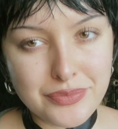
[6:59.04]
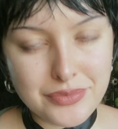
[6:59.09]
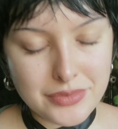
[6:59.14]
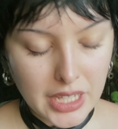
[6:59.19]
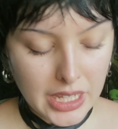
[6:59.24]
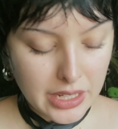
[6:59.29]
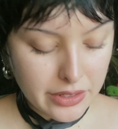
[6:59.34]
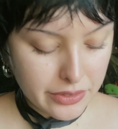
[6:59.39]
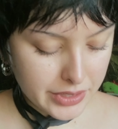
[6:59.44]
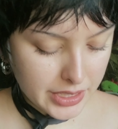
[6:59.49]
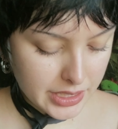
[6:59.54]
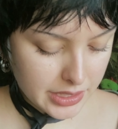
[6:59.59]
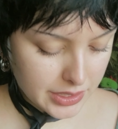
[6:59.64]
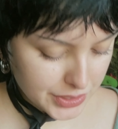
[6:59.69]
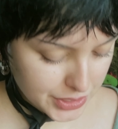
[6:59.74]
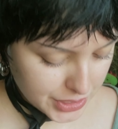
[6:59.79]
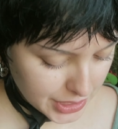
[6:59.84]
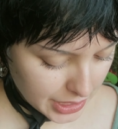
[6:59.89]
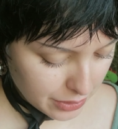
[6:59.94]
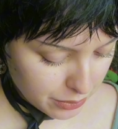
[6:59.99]
I don't think this
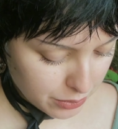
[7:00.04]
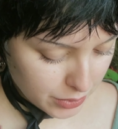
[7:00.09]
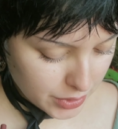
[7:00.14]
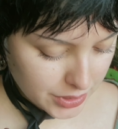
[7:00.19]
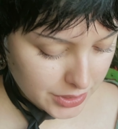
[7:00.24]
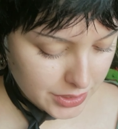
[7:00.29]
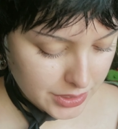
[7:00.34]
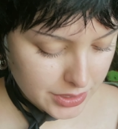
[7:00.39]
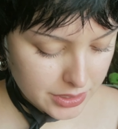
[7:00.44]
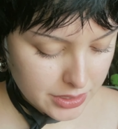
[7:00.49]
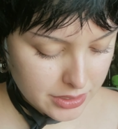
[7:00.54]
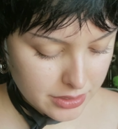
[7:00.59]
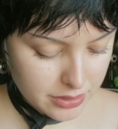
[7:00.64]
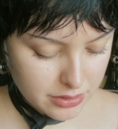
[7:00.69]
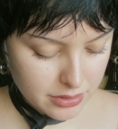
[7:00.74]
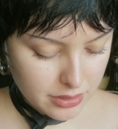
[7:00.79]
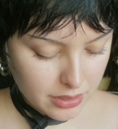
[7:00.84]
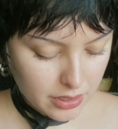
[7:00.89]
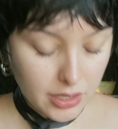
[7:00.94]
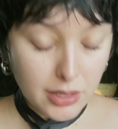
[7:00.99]
shade works
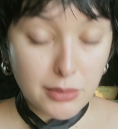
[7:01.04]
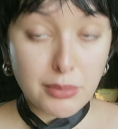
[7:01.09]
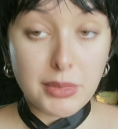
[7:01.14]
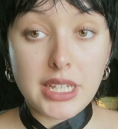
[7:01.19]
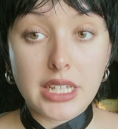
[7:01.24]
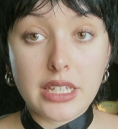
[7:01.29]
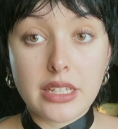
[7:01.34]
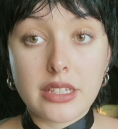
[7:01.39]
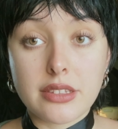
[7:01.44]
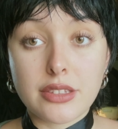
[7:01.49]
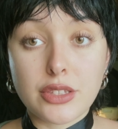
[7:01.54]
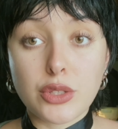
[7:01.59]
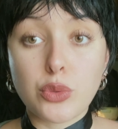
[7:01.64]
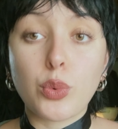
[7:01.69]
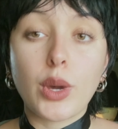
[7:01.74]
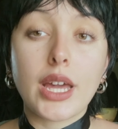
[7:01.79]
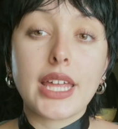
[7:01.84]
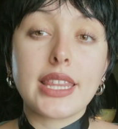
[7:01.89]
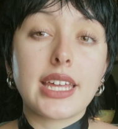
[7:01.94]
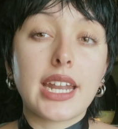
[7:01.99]
on me the
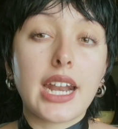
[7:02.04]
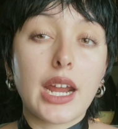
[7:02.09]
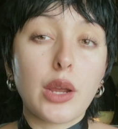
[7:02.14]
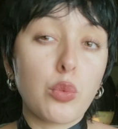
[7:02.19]
way that I